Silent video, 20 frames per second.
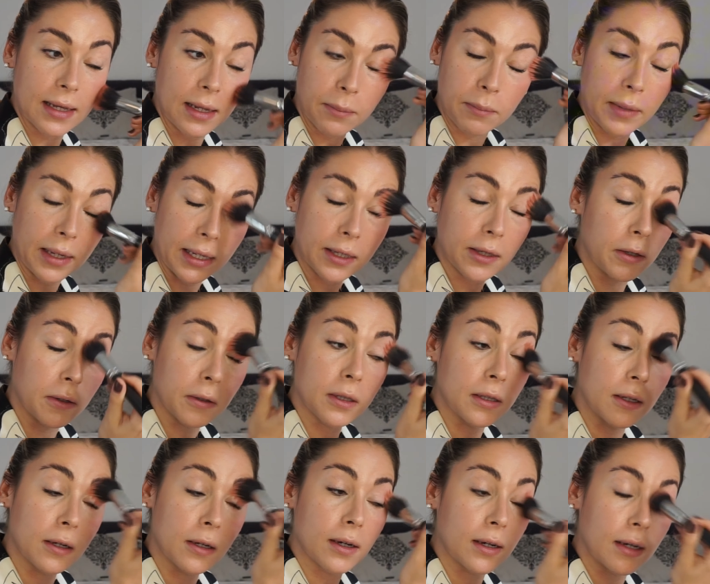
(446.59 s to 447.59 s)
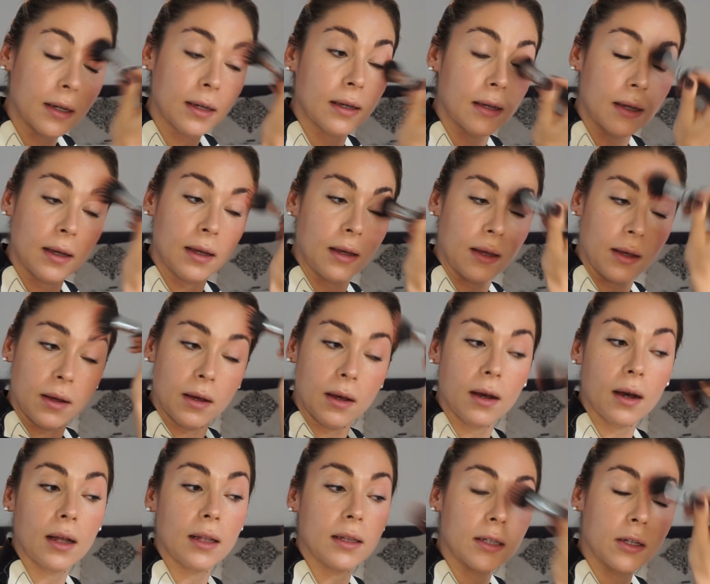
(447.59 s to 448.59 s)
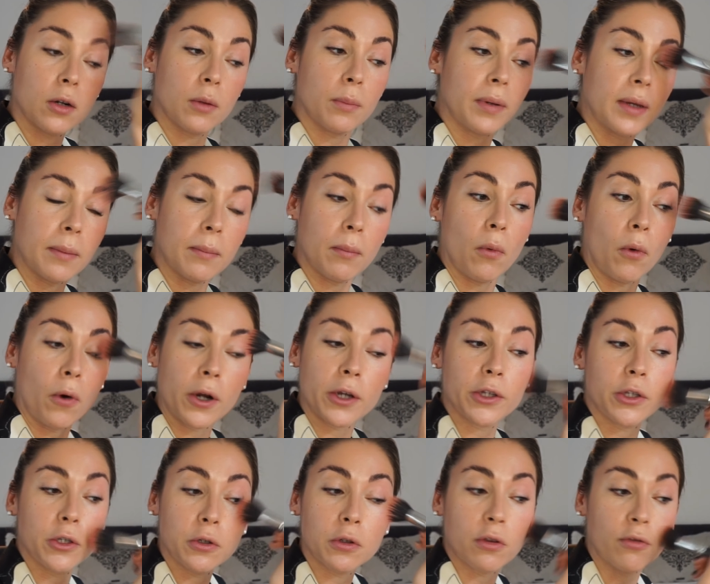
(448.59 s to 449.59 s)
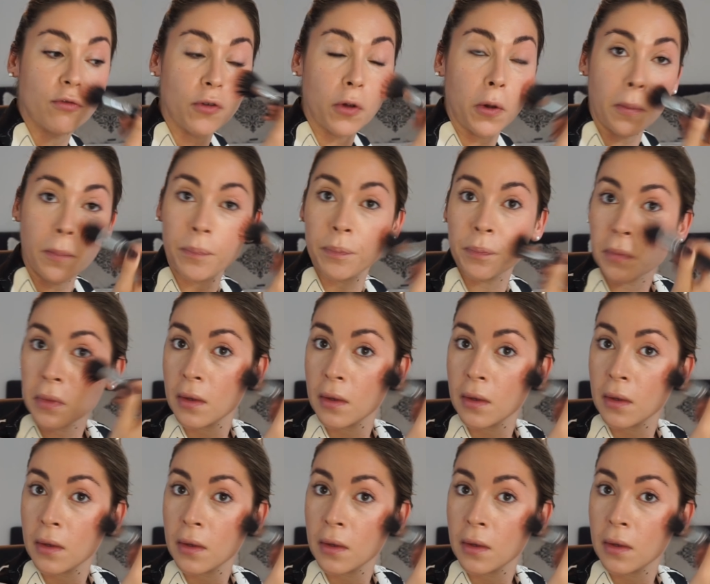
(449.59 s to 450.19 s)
and make you look a little bit more youthful.